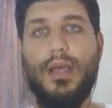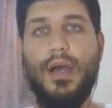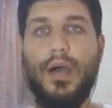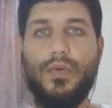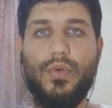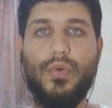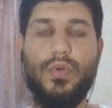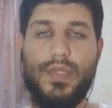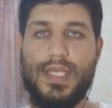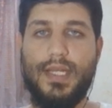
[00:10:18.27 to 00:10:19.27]
how
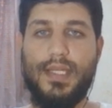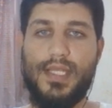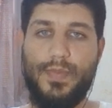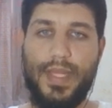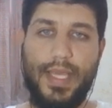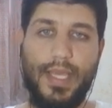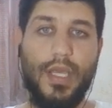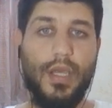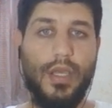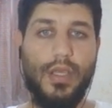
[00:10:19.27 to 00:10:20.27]
Google is gonna display
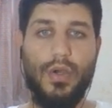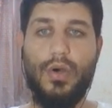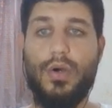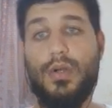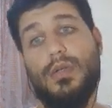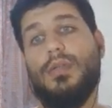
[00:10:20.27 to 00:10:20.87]
your